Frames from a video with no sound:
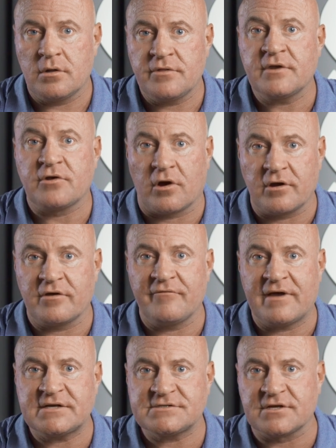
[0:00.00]
than
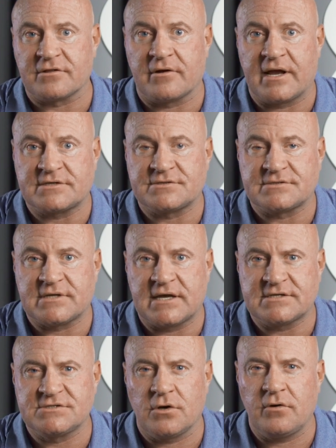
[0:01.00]
cardiovascular
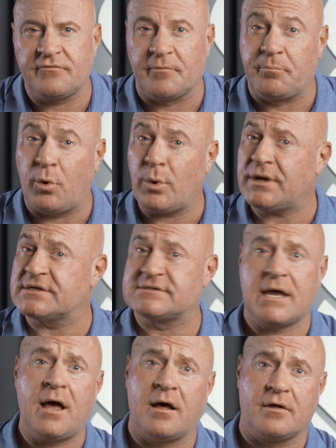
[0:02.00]
exercise. So if the point is
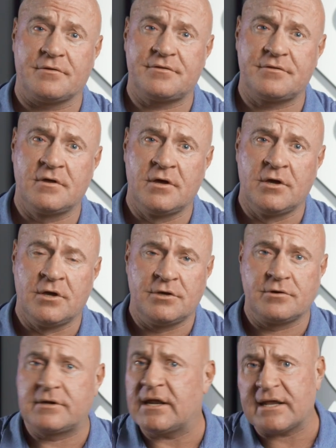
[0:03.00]
health,
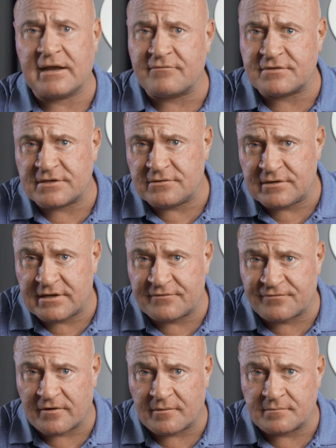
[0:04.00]
you're getting everything you need
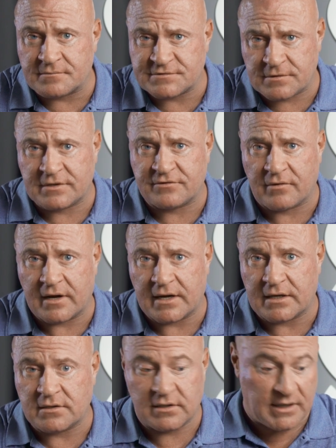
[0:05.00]
from strength
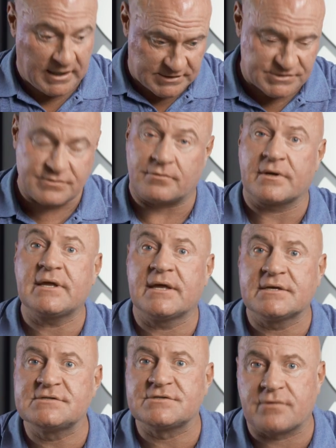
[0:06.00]
training, and X3
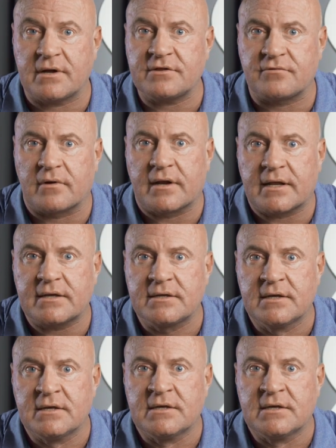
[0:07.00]
is strength training.